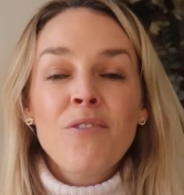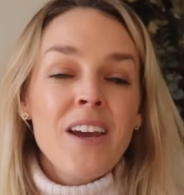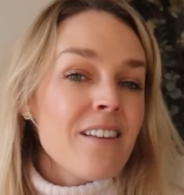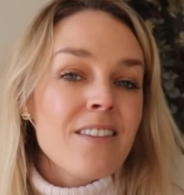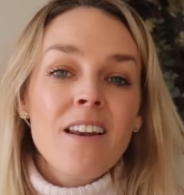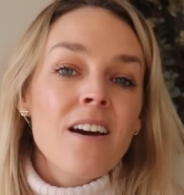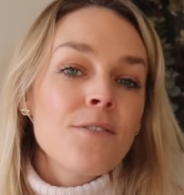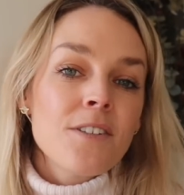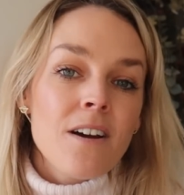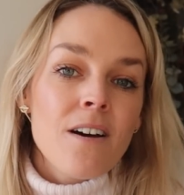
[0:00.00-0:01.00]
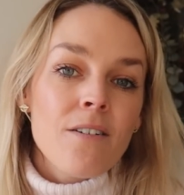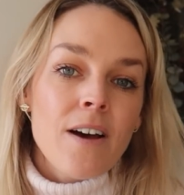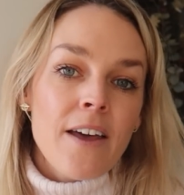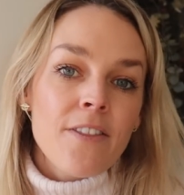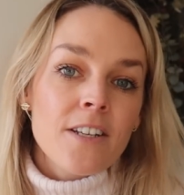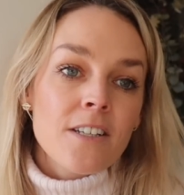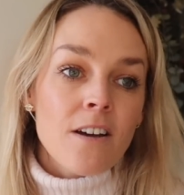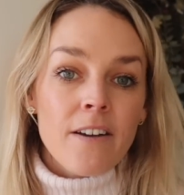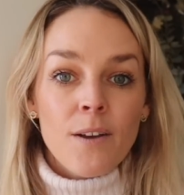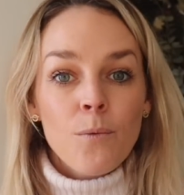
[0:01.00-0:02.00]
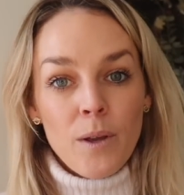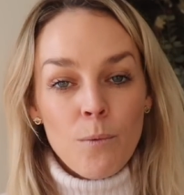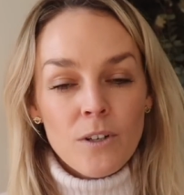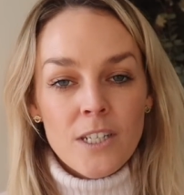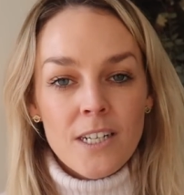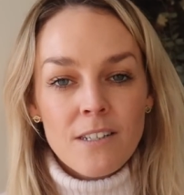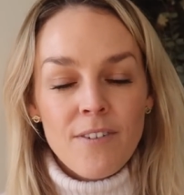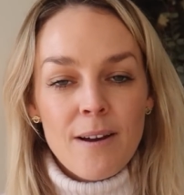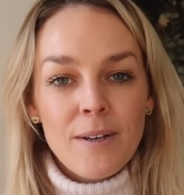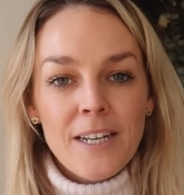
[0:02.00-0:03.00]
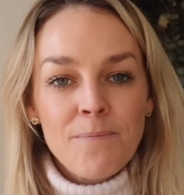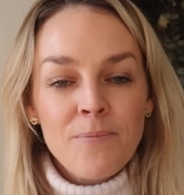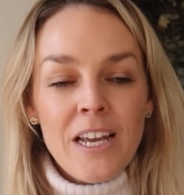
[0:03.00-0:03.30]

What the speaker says: fit the lifestyle and the design that we wanted as a family.